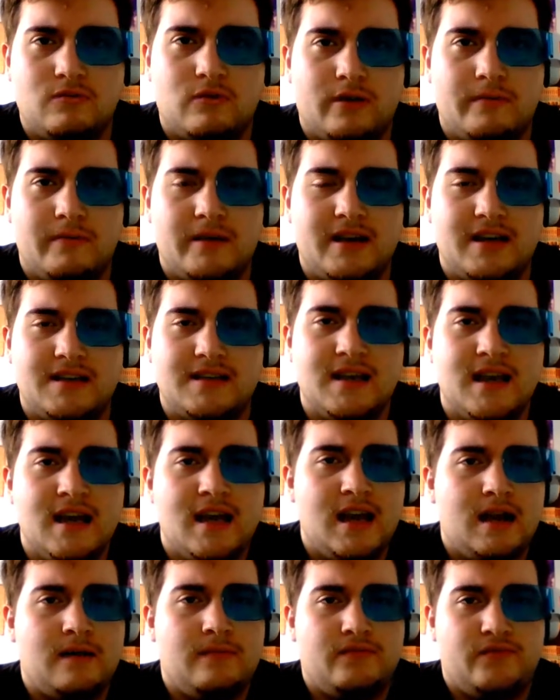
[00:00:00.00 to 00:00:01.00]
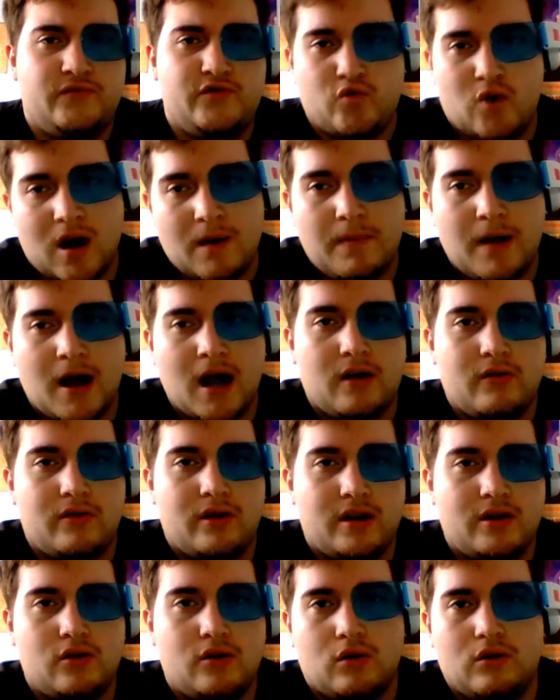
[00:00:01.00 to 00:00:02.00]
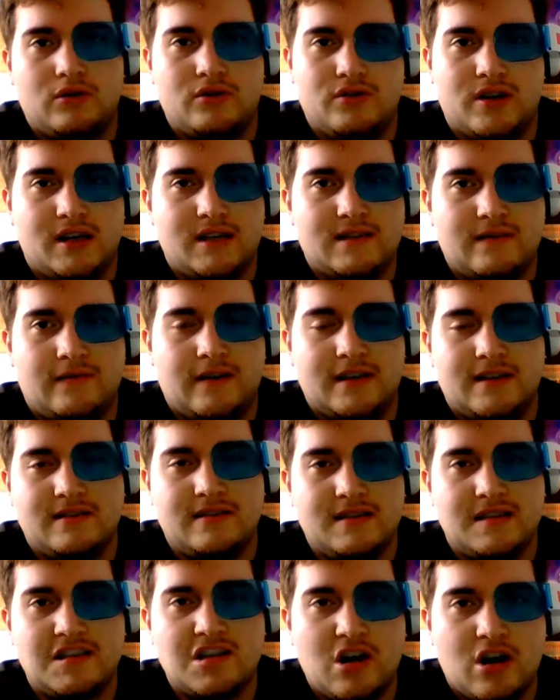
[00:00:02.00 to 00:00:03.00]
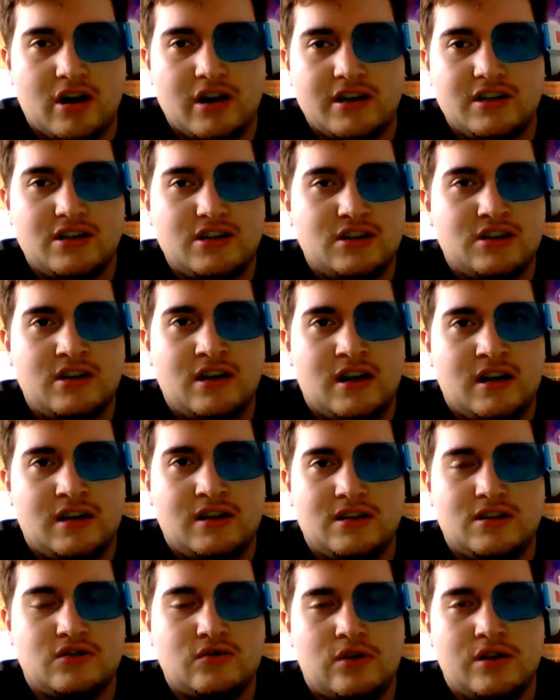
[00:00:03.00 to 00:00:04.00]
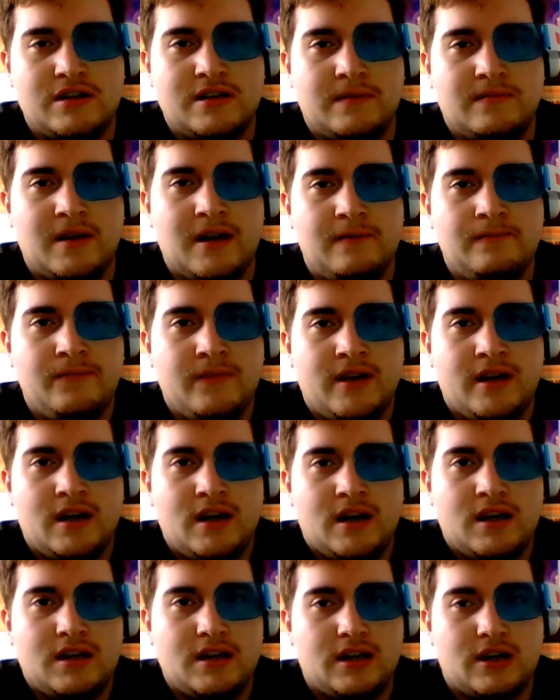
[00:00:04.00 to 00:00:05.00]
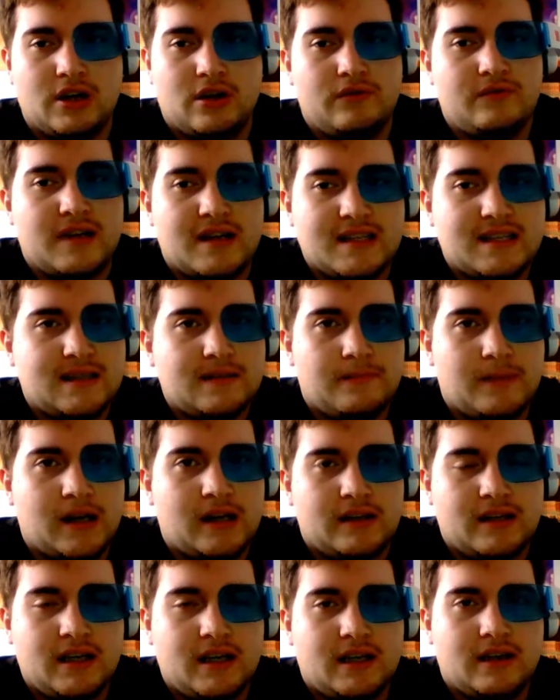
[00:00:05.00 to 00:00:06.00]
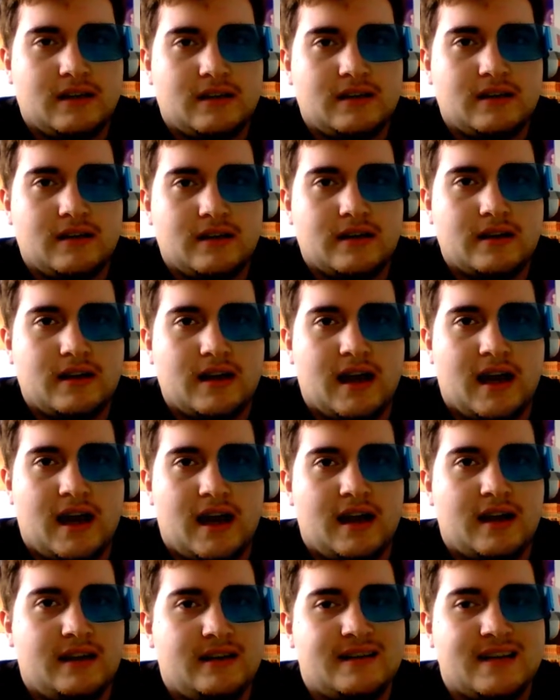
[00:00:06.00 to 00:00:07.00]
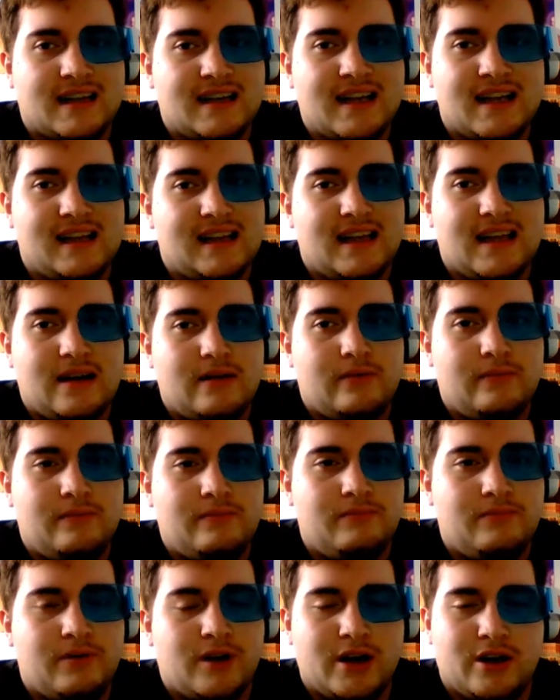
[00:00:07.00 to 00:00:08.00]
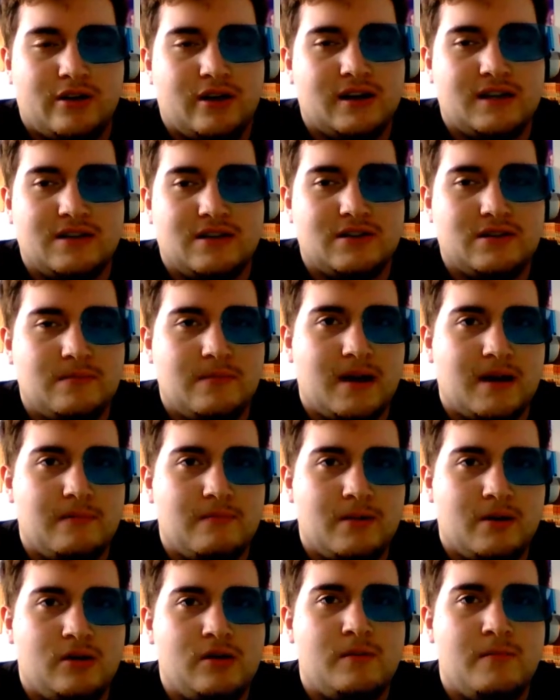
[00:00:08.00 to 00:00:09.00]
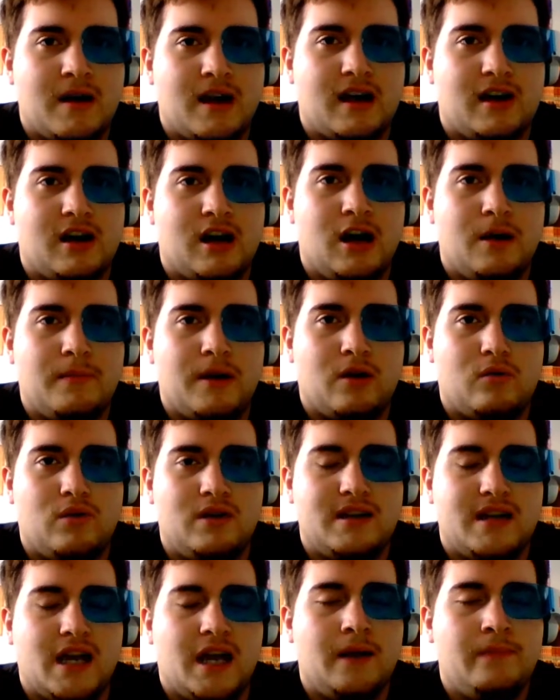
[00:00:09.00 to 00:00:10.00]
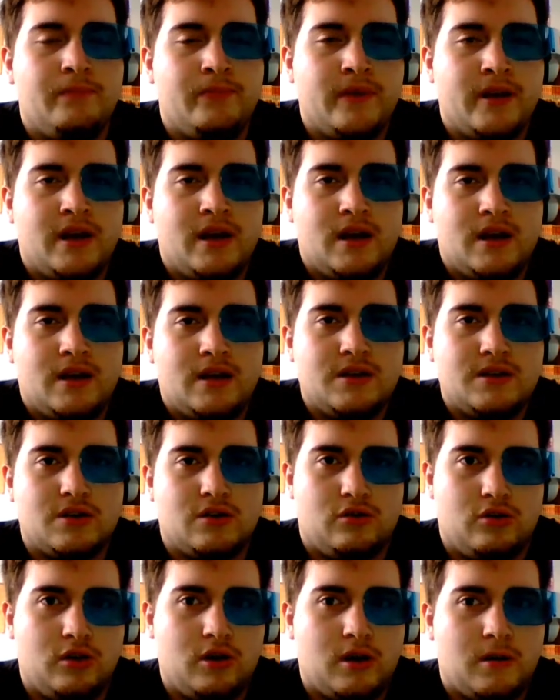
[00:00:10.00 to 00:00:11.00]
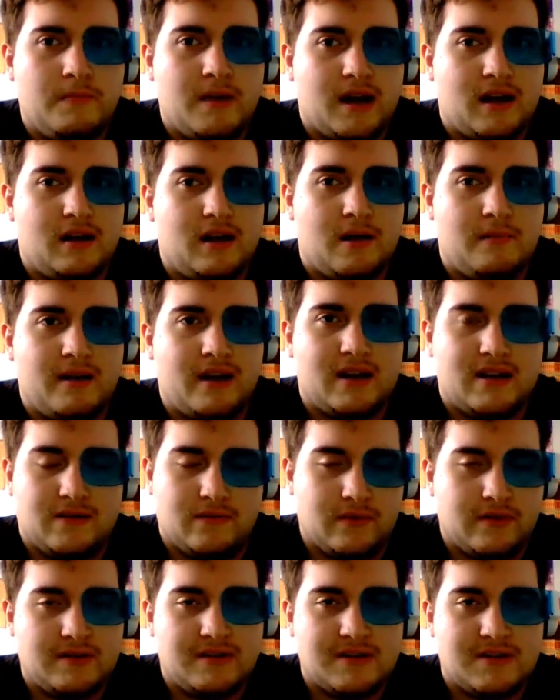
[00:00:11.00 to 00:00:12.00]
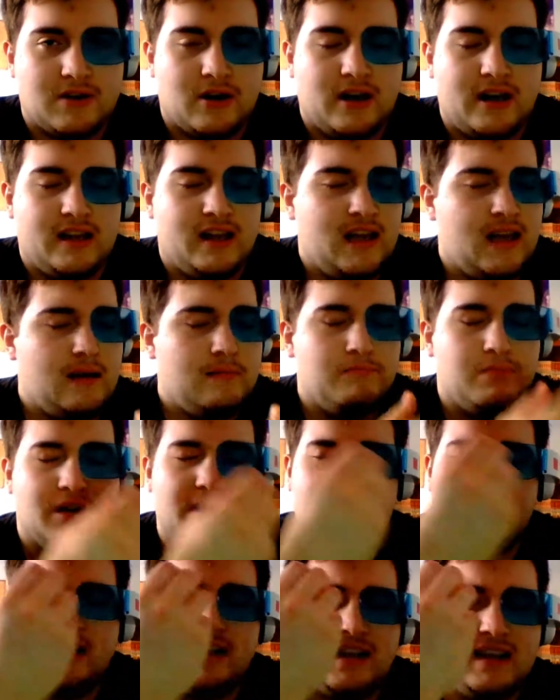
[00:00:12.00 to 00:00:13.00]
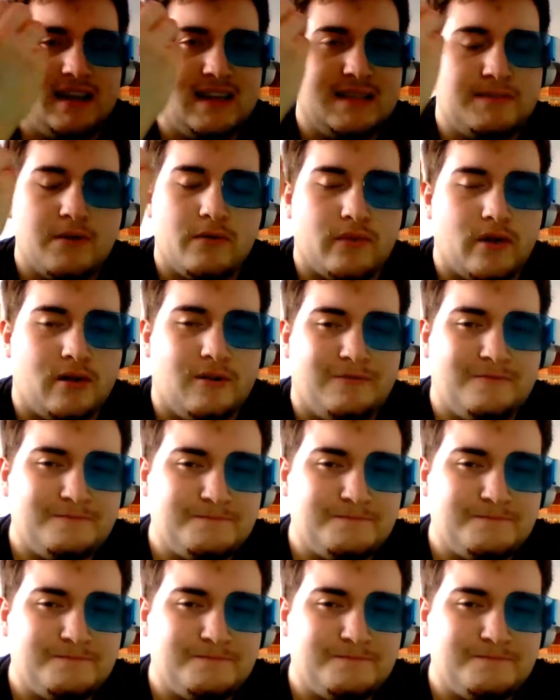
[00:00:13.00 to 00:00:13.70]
Ward because draw power and Coral Dragon's affected this card and destroy something. You know, that's about it. And technically, Bionic's also could make a comeback one day. So he'll go make a comeback as well, discarding. But let's be real.